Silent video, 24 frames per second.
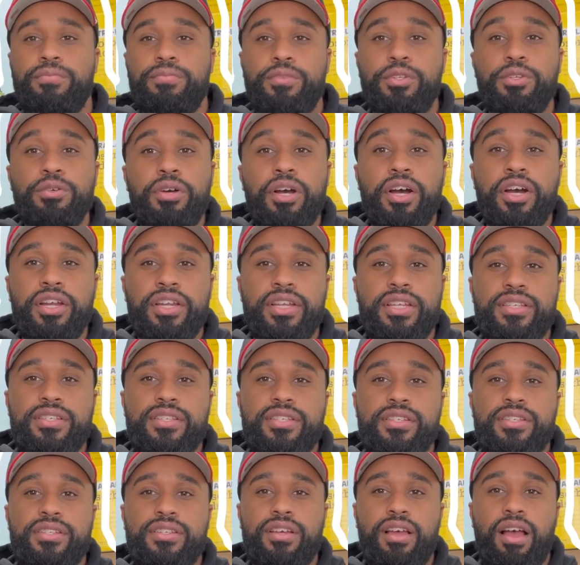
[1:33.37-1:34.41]
new
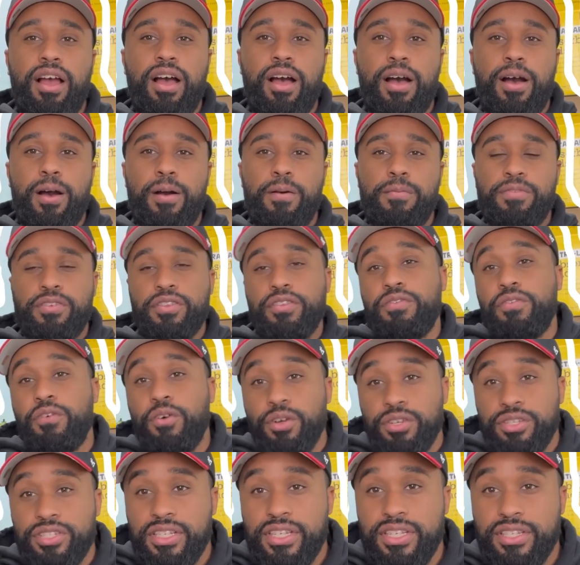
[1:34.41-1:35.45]
hoodies for the
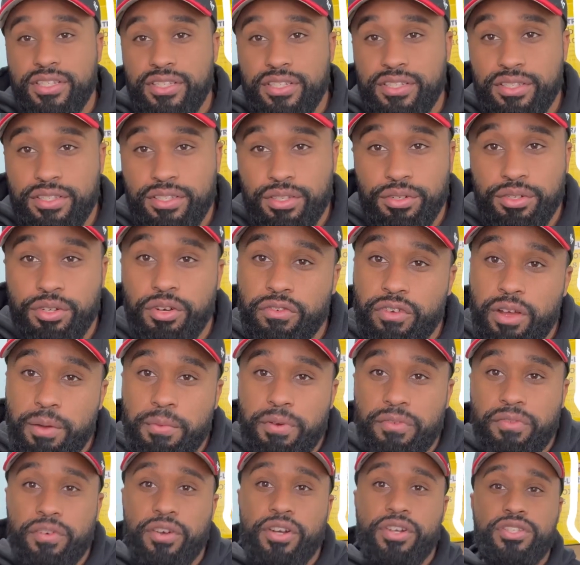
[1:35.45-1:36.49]
fall season. So
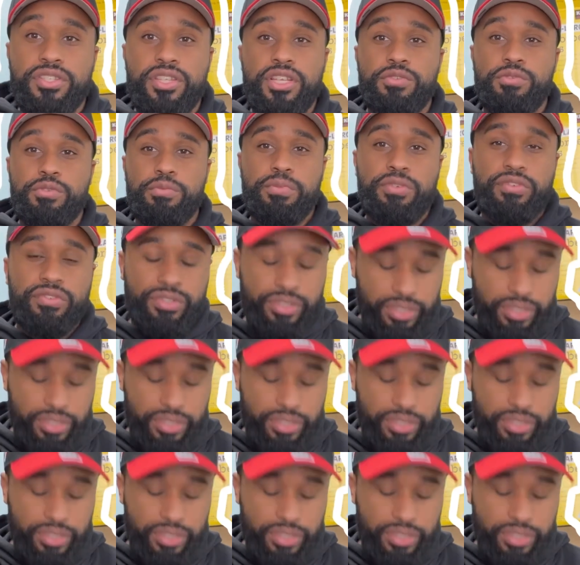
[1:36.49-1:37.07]
November 1st, these will be